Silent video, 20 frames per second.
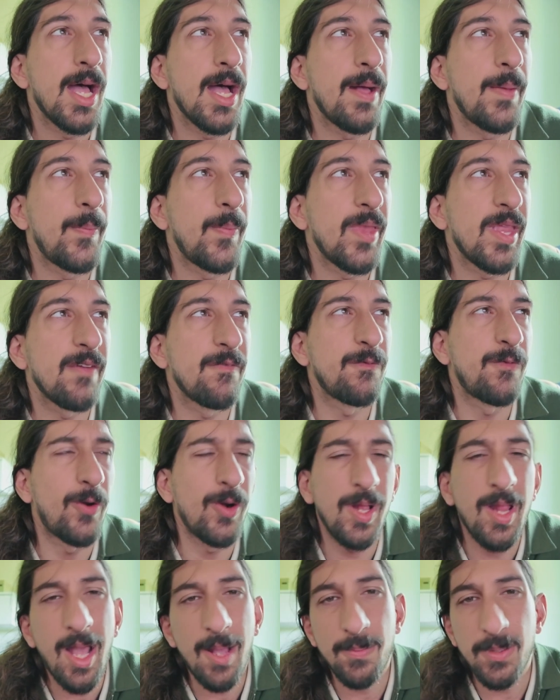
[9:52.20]
um,
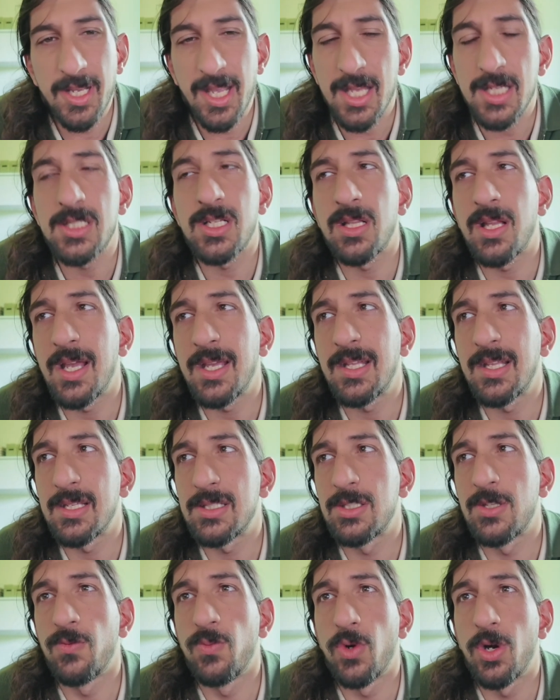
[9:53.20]
for an application like
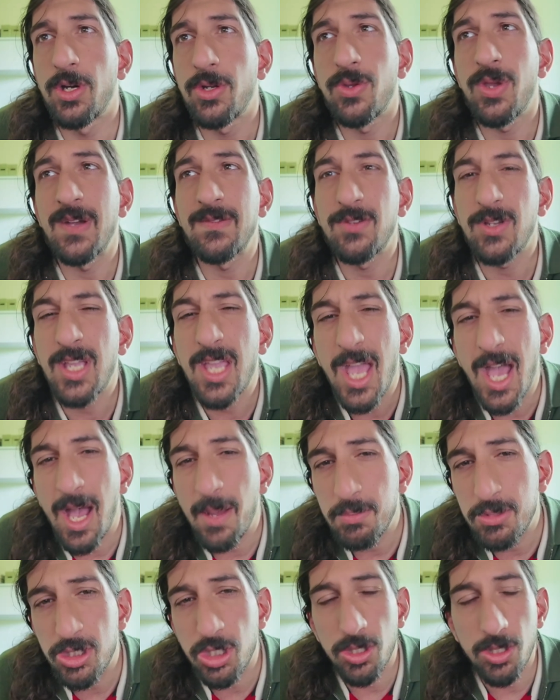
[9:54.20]
this to work, you have to
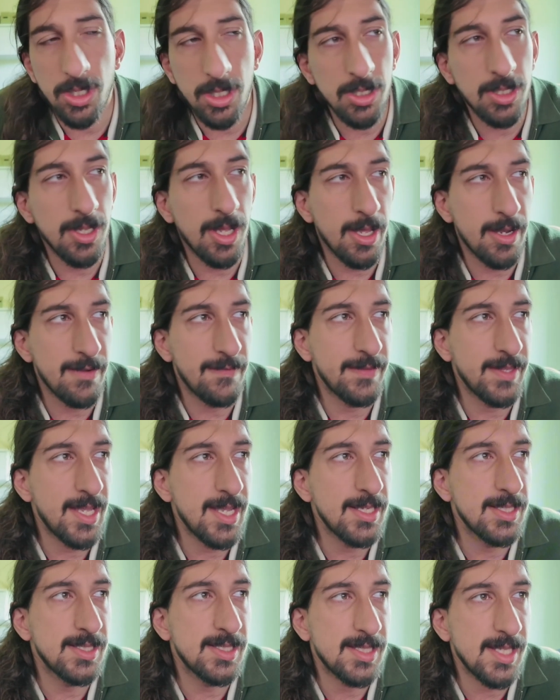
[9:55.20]
capture a lot of
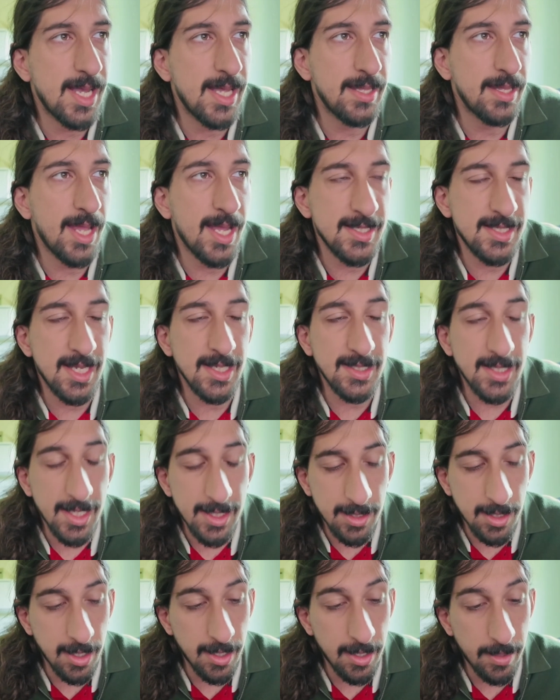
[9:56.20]
things. And as I
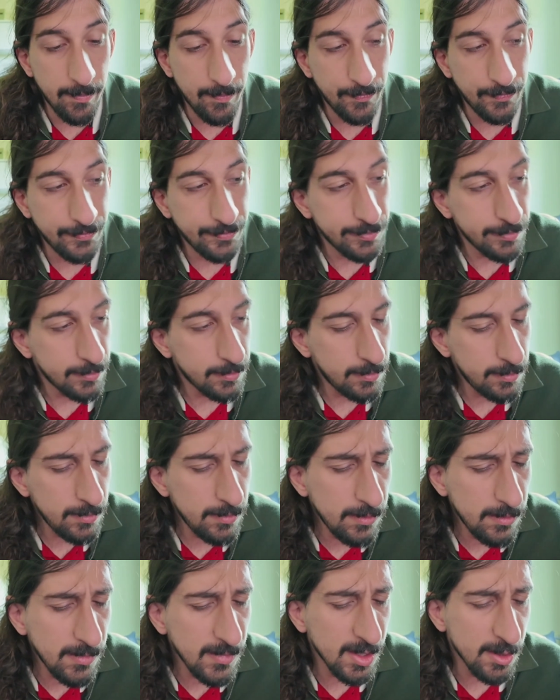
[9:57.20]
said, um,
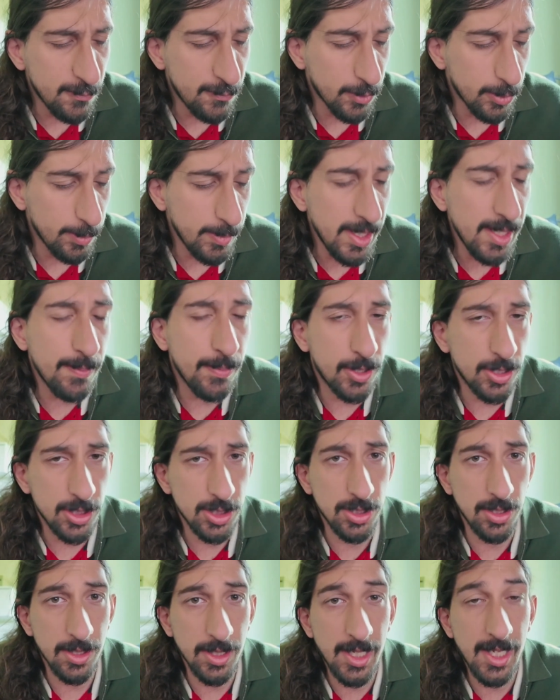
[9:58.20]
for me
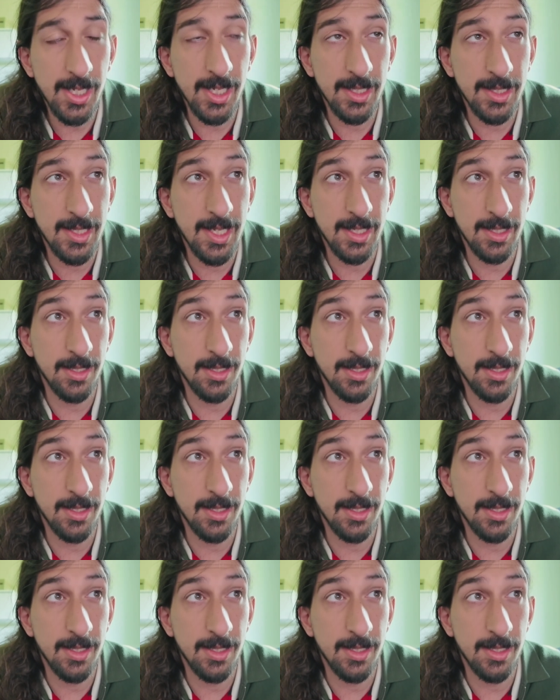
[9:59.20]
personally, it